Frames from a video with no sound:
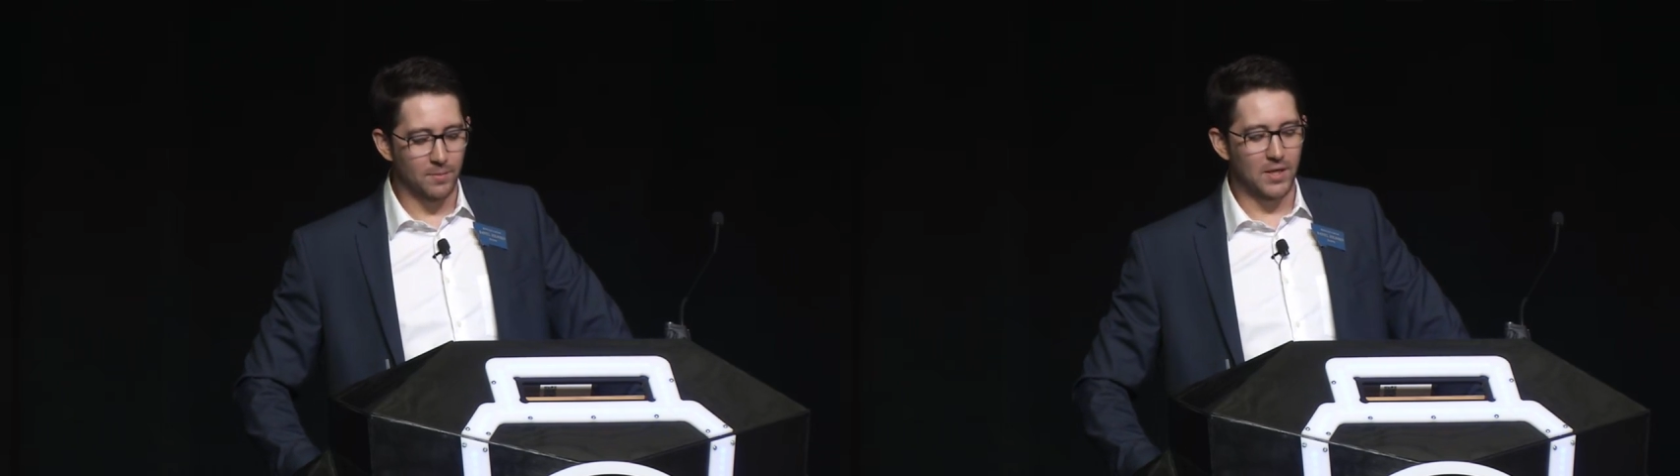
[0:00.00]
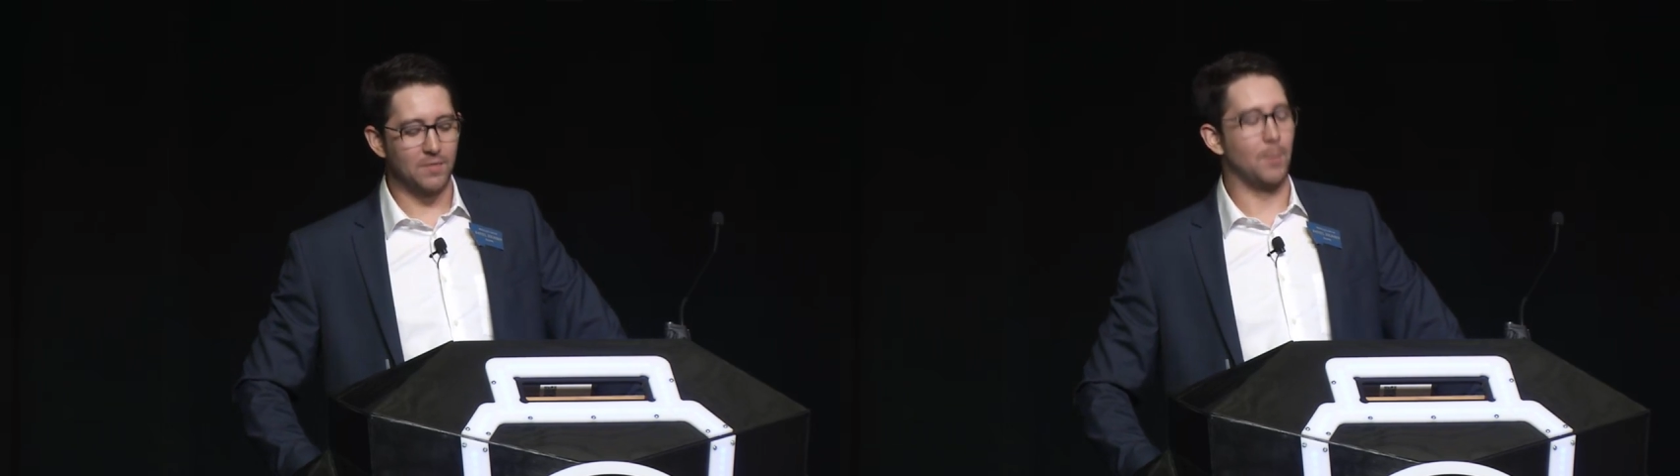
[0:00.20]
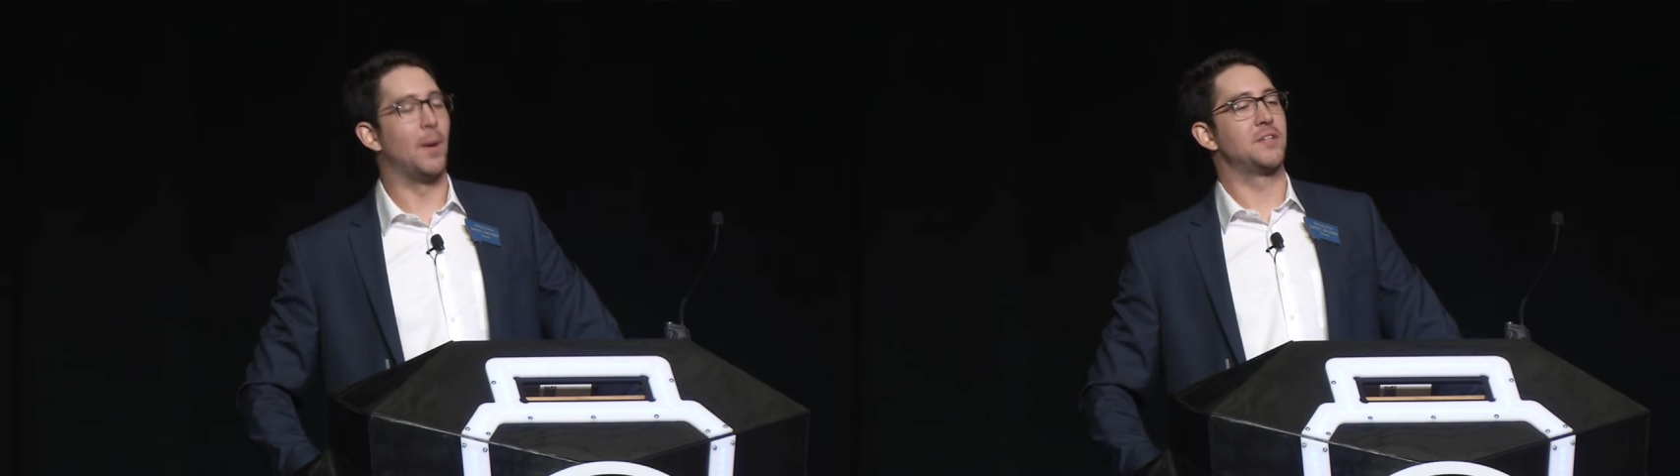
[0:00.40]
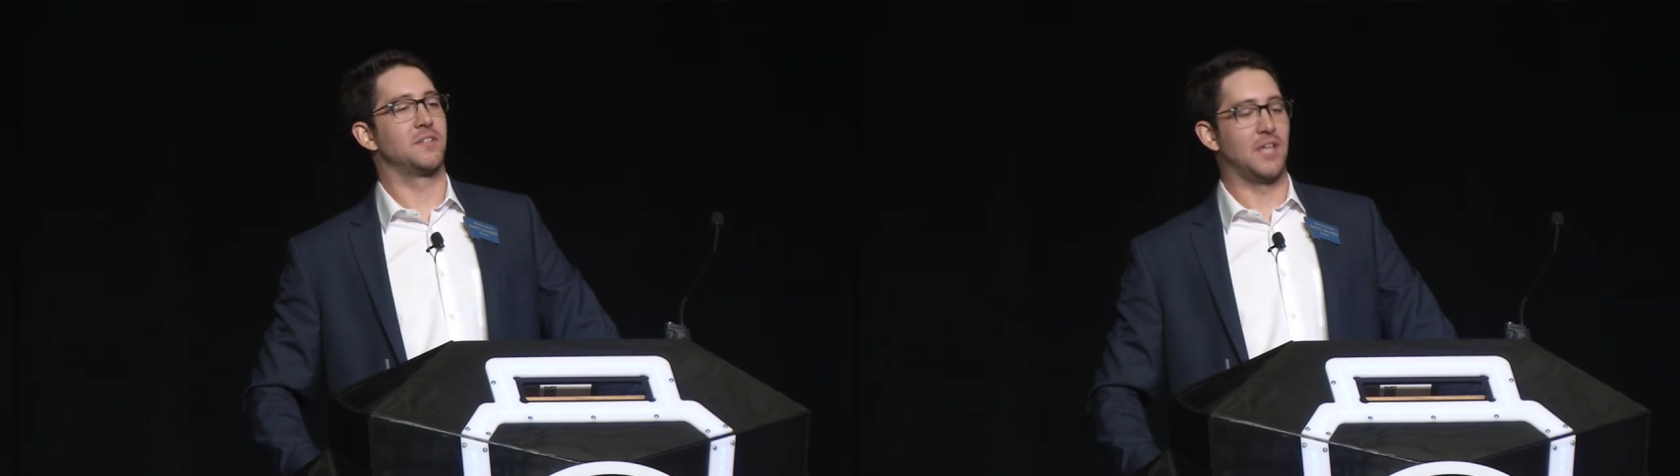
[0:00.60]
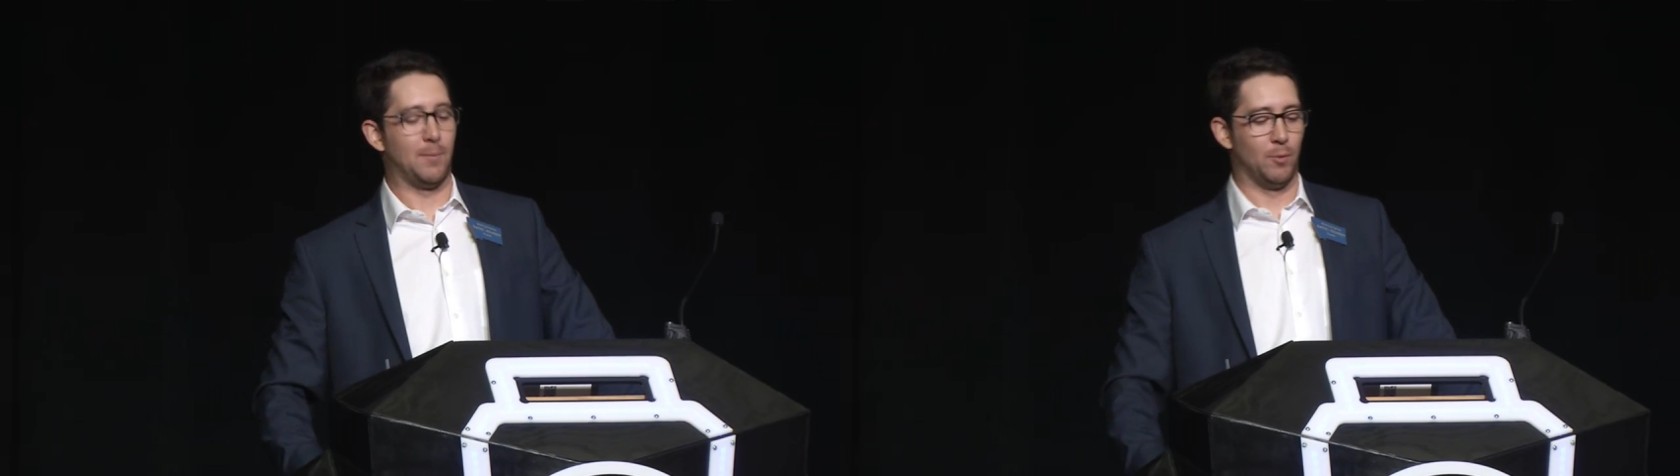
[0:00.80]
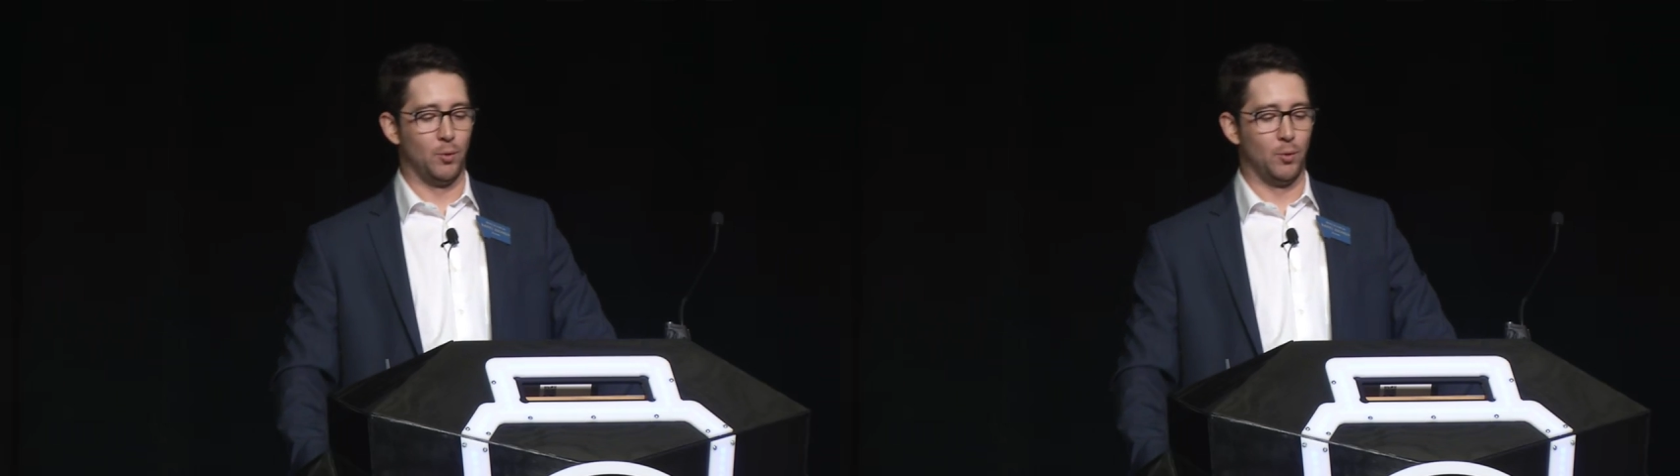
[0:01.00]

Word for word: let me give the best example.